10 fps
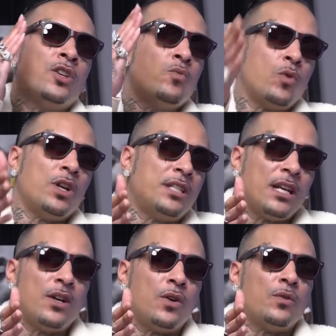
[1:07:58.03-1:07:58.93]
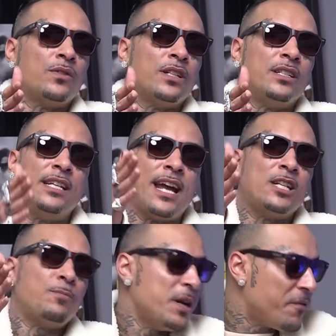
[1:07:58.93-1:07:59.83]
You want to tell the
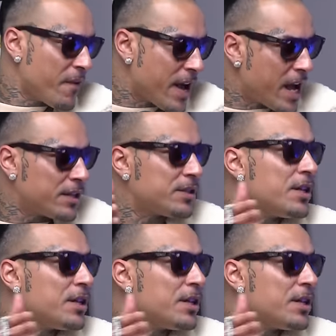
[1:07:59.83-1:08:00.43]
DHP fans?